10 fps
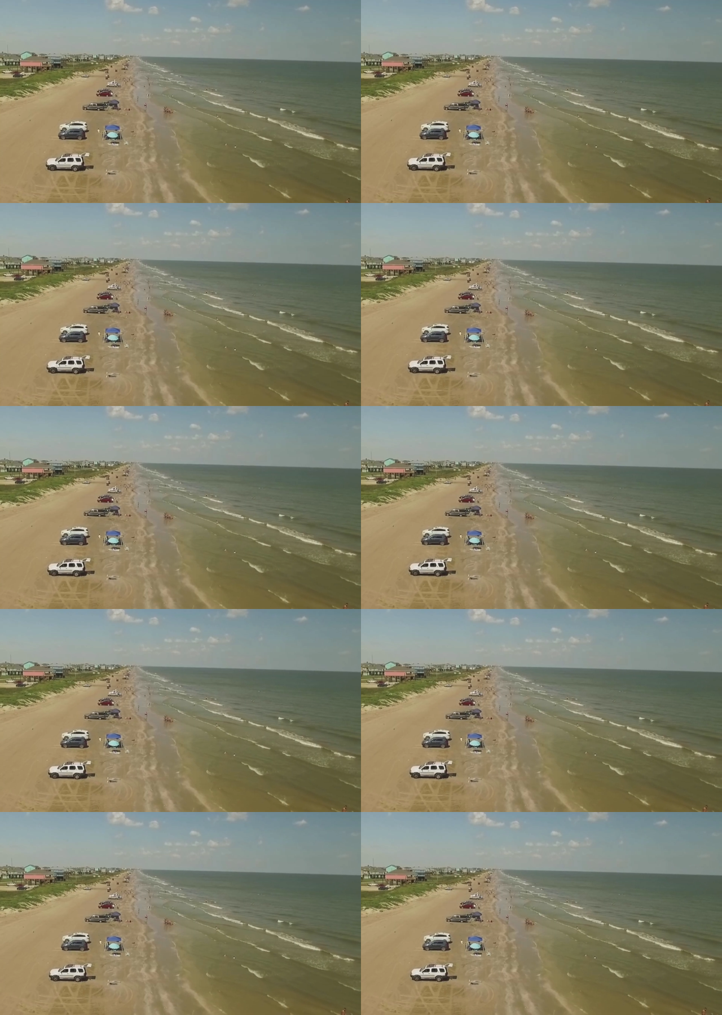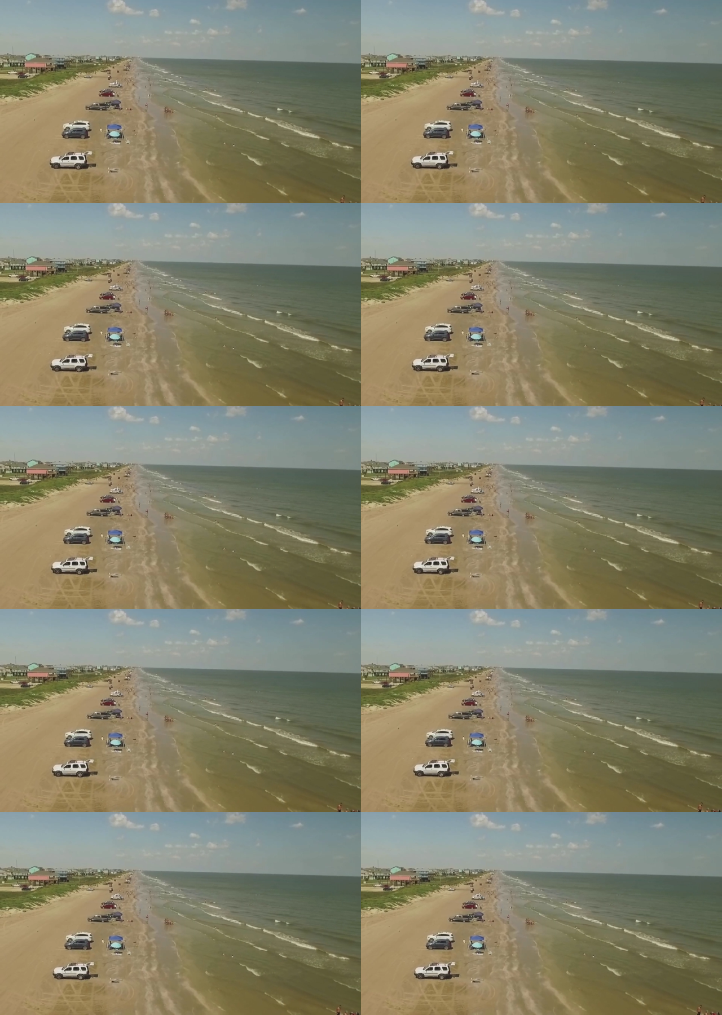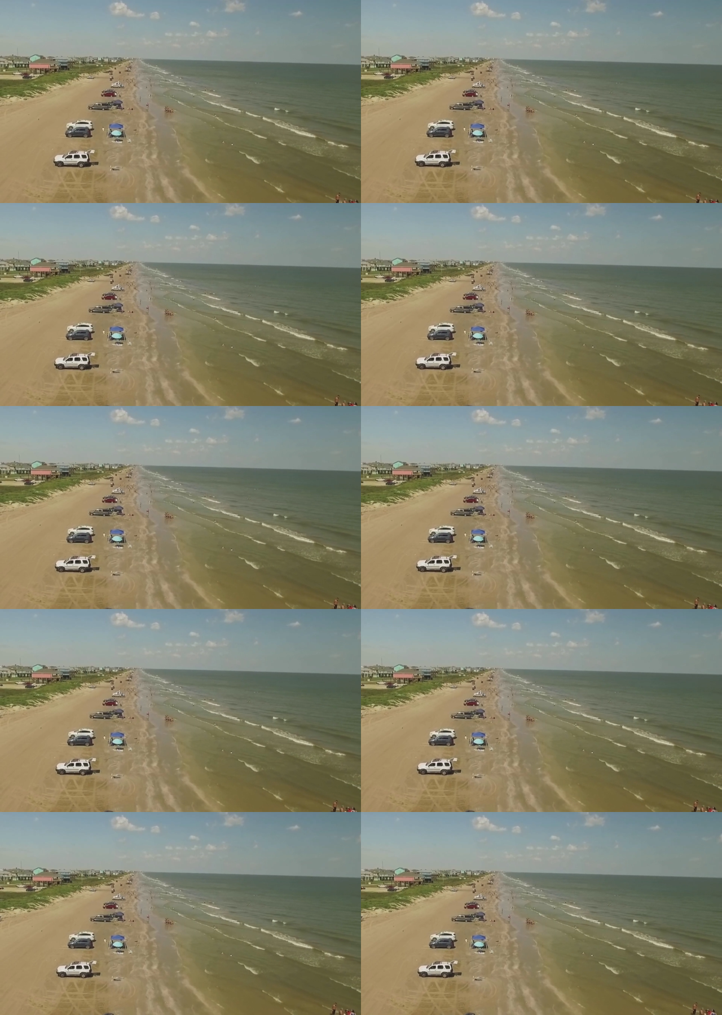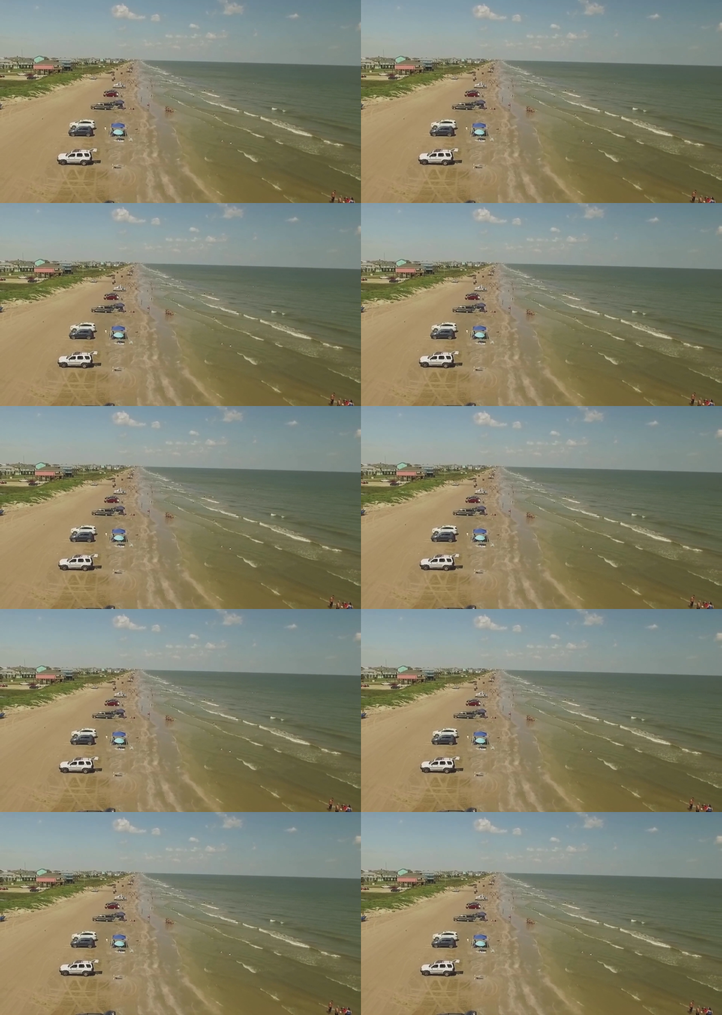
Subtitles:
No face is visible, so there are no lips to read.